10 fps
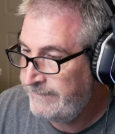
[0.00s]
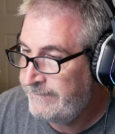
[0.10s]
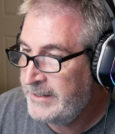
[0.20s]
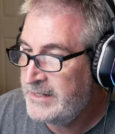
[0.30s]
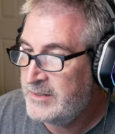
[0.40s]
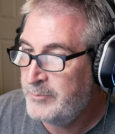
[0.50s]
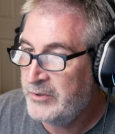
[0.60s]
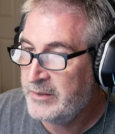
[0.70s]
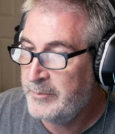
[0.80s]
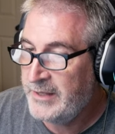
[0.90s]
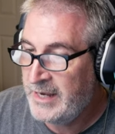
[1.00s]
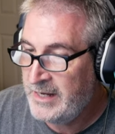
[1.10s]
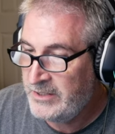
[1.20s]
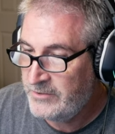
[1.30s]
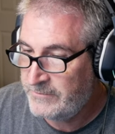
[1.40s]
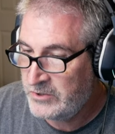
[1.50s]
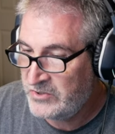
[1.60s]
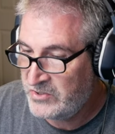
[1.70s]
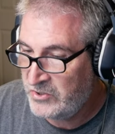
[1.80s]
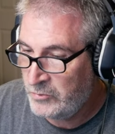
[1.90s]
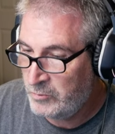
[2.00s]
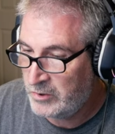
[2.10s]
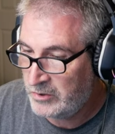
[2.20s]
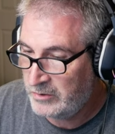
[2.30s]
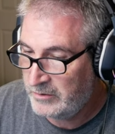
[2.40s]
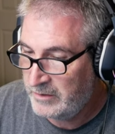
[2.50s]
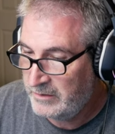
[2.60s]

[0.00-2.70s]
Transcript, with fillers: Facebook page for Zoo World,